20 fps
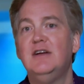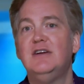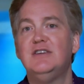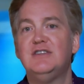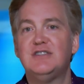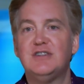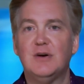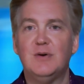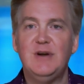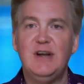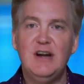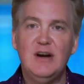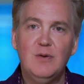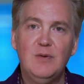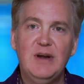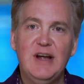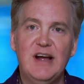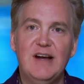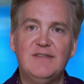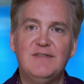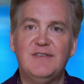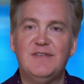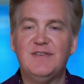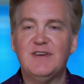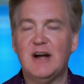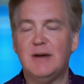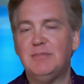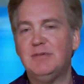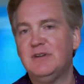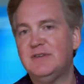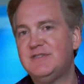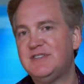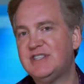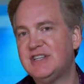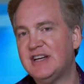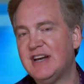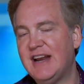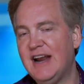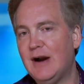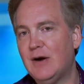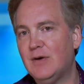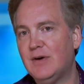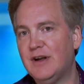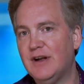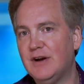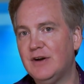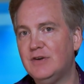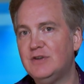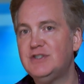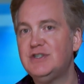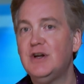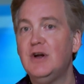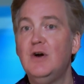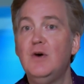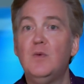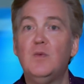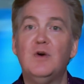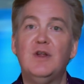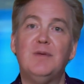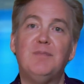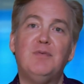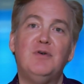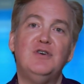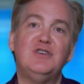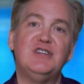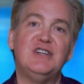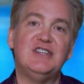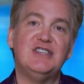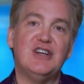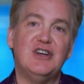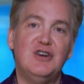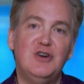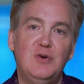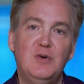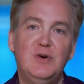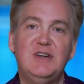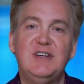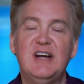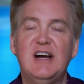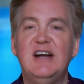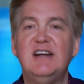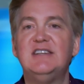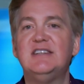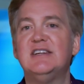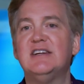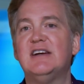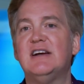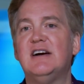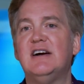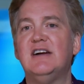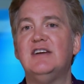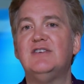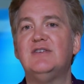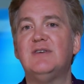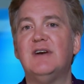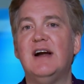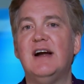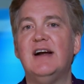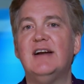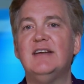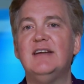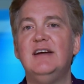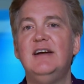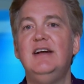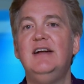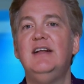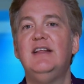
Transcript: So here we have a couple of scenarios where the person has annuitized the contract,